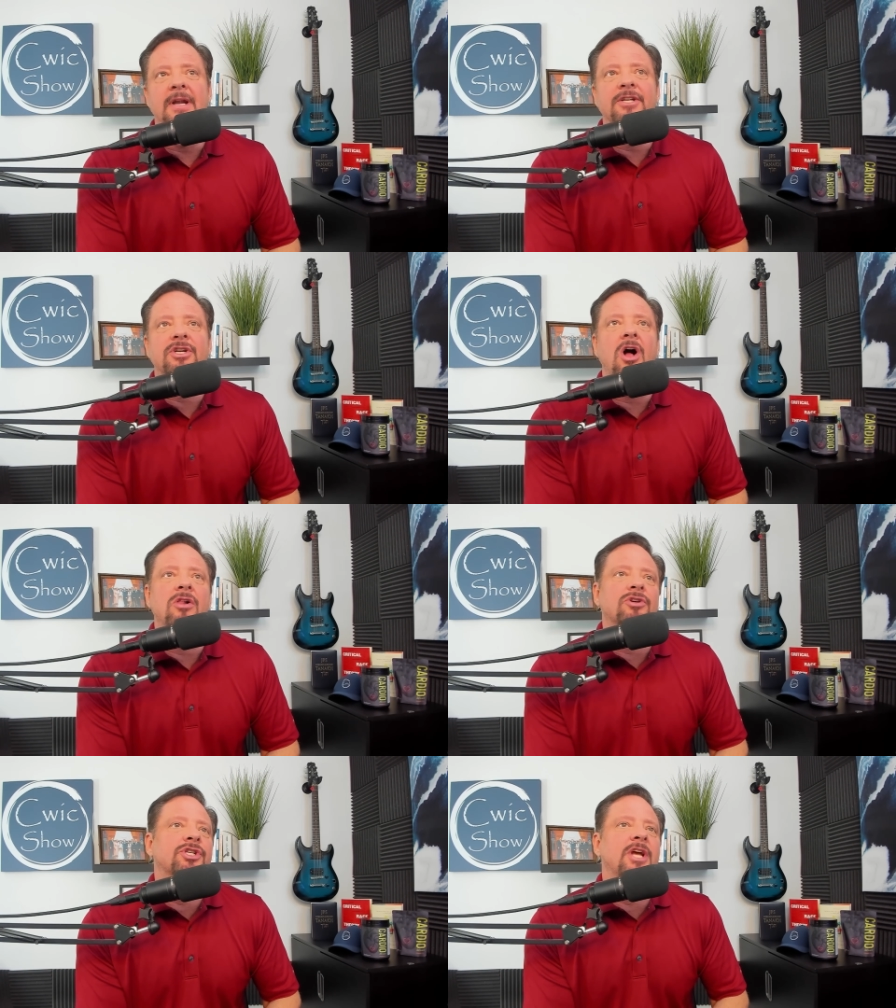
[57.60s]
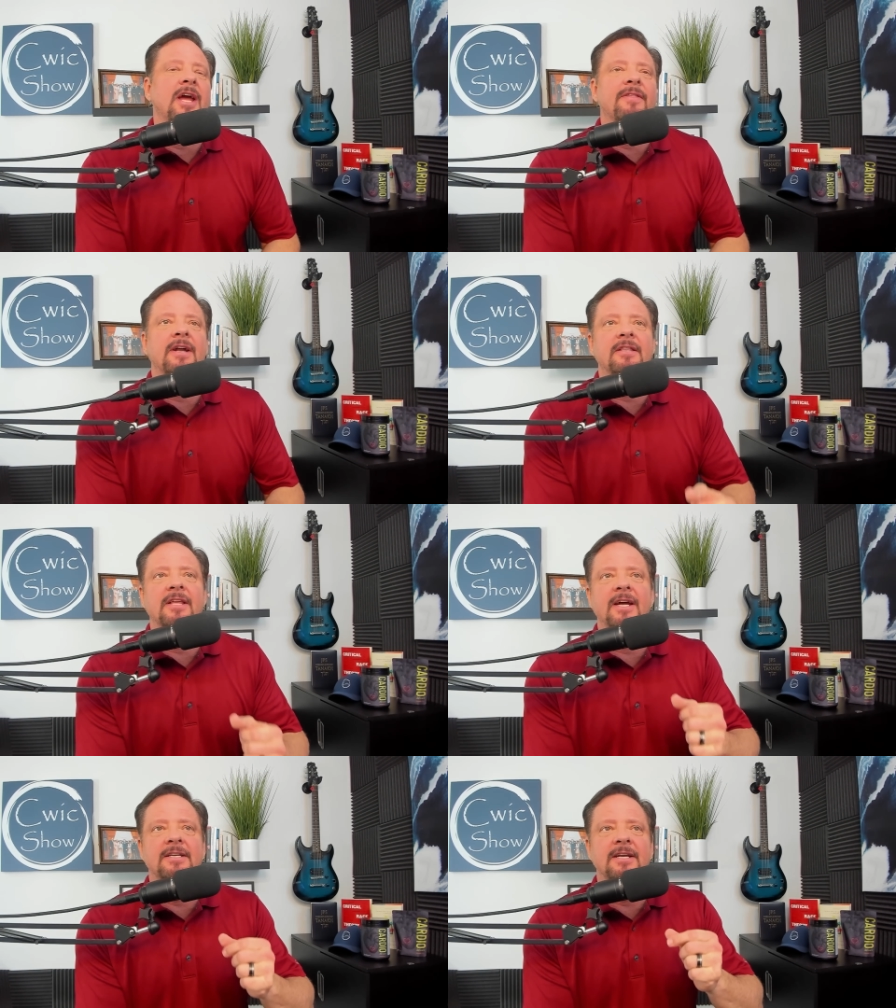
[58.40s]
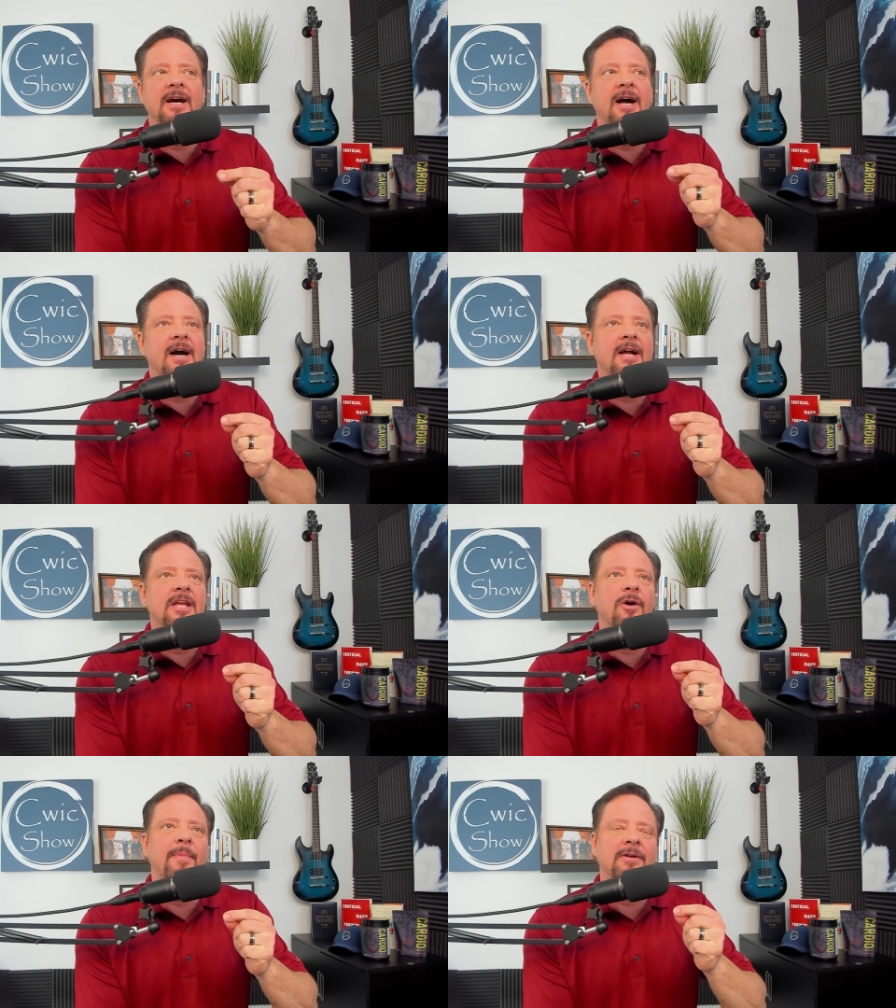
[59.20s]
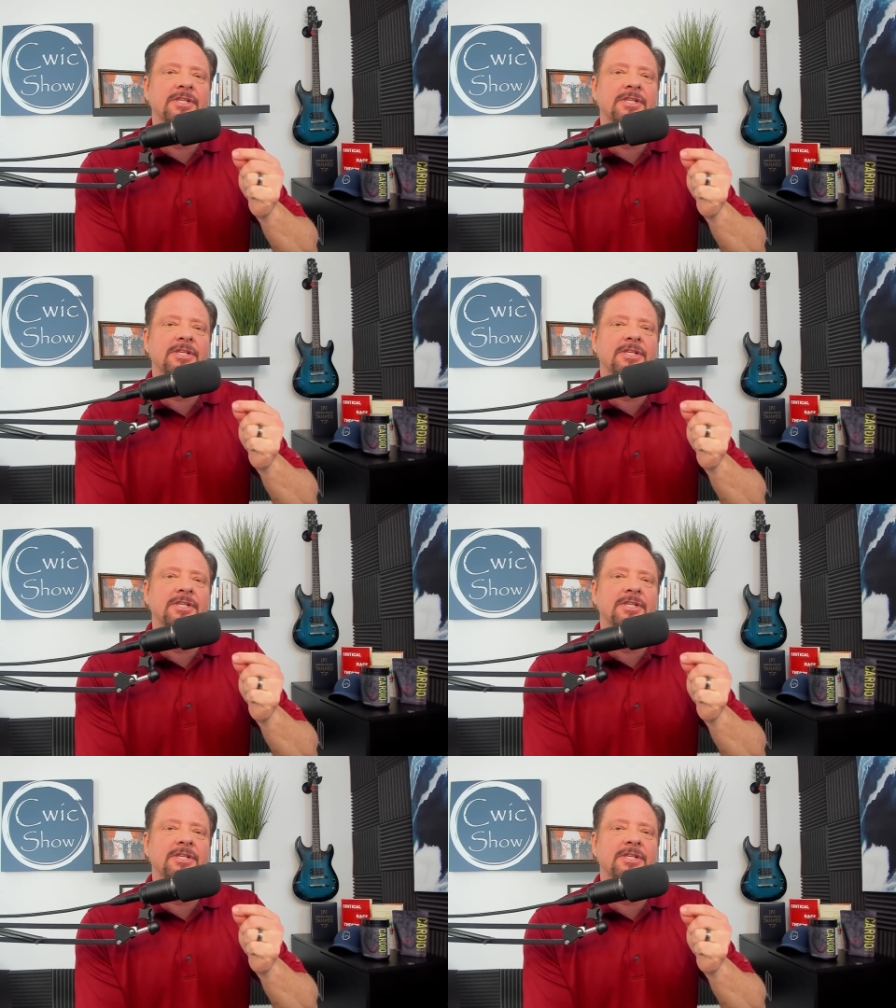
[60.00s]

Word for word: scholars say that you know, about